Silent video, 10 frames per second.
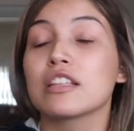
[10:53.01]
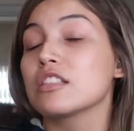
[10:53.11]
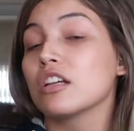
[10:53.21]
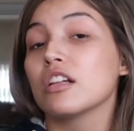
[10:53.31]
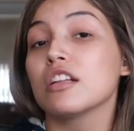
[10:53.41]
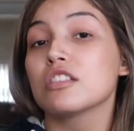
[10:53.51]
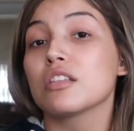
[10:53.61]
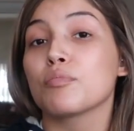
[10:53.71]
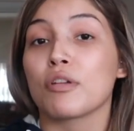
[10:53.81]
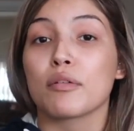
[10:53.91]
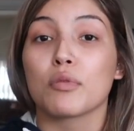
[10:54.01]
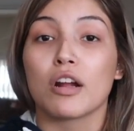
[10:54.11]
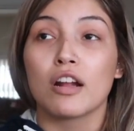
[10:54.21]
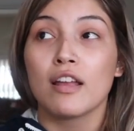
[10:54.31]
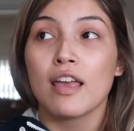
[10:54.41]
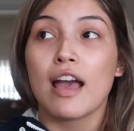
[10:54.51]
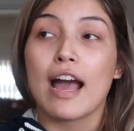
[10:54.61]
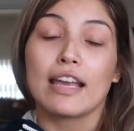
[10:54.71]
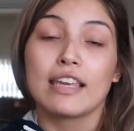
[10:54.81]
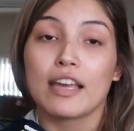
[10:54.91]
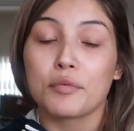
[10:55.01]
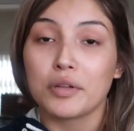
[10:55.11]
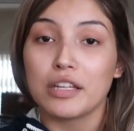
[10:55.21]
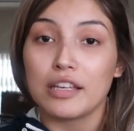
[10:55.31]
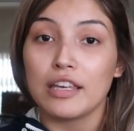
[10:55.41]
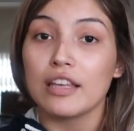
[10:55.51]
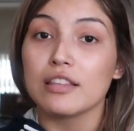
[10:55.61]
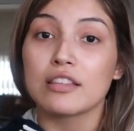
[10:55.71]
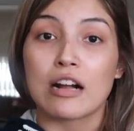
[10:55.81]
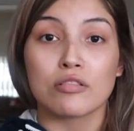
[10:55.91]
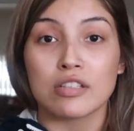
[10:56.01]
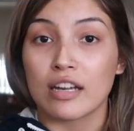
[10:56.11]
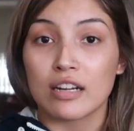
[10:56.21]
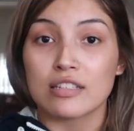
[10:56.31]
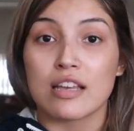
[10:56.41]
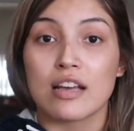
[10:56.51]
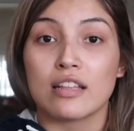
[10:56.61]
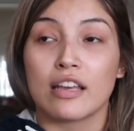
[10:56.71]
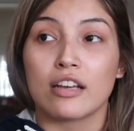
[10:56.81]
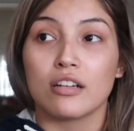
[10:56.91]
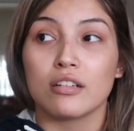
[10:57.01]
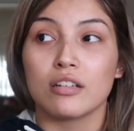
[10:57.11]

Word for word: It's literally to the point where I can't really eat tacos de carne asada like